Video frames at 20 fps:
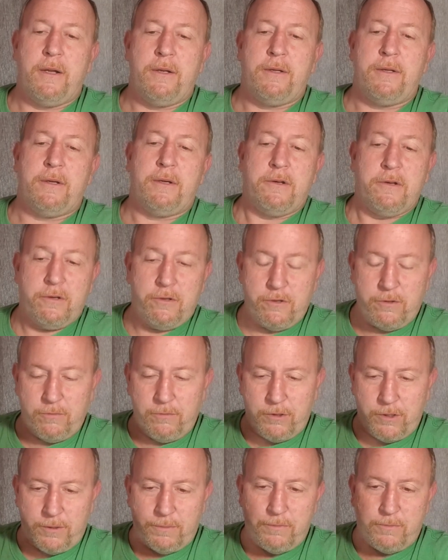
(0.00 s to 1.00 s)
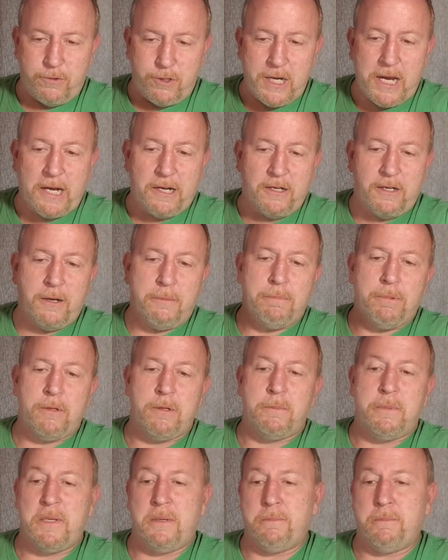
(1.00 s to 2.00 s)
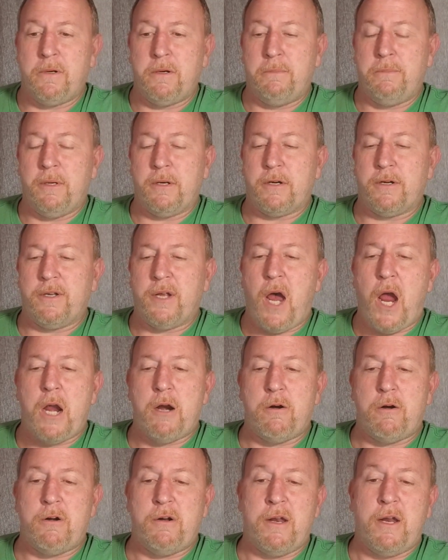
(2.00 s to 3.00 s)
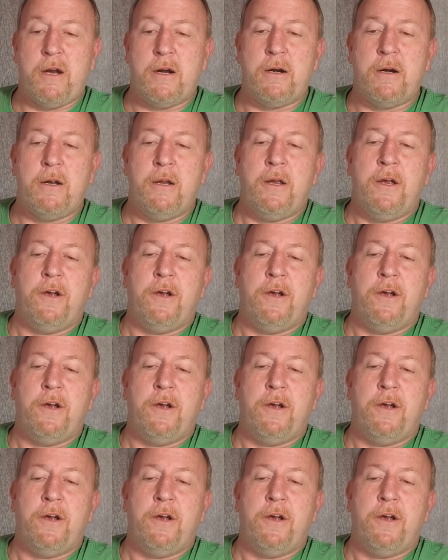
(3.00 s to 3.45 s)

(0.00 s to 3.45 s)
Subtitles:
to just jack it up a little bit, put a bigger tire on there.